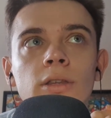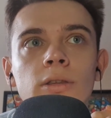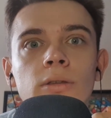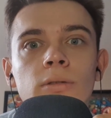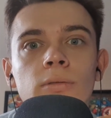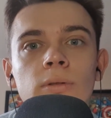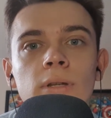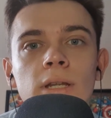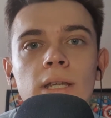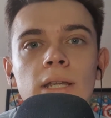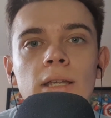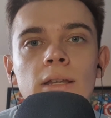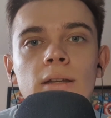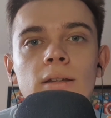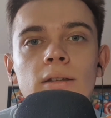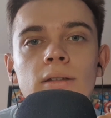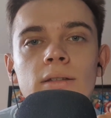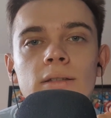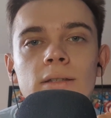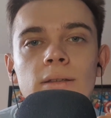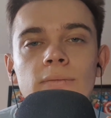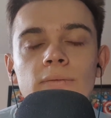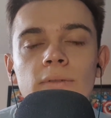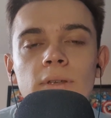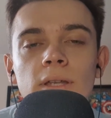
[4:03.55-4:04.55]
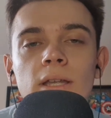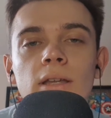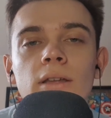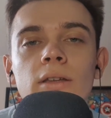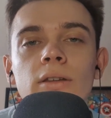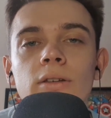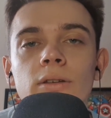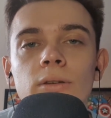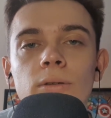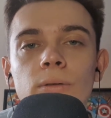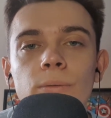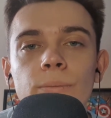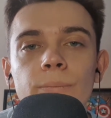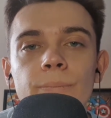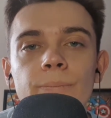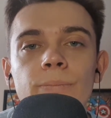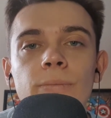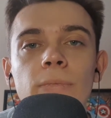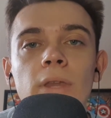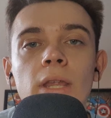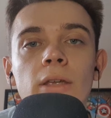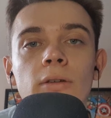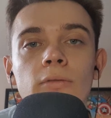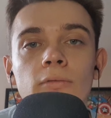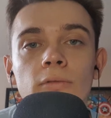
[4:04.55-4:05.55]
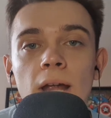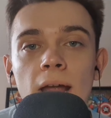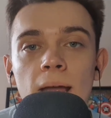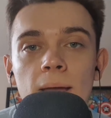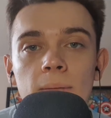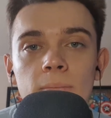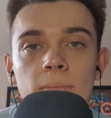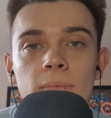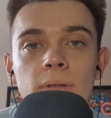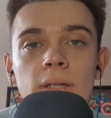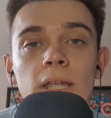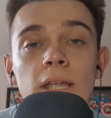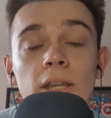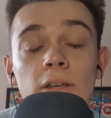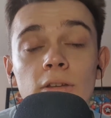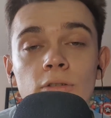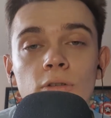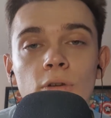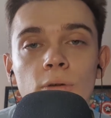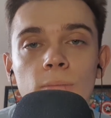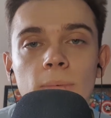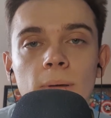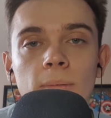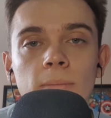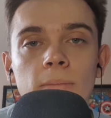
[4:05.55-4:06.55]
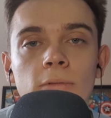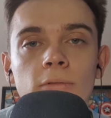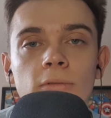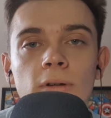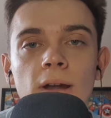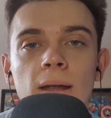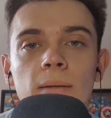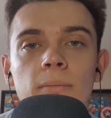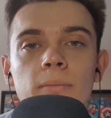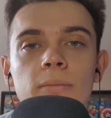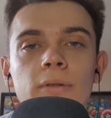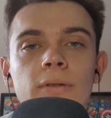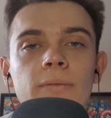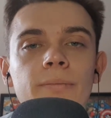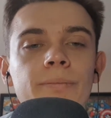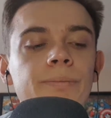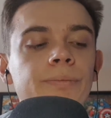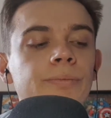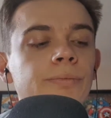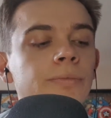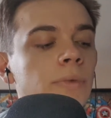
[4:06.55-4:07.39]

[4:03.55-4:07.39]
you need something to wrap in your bubble wrap.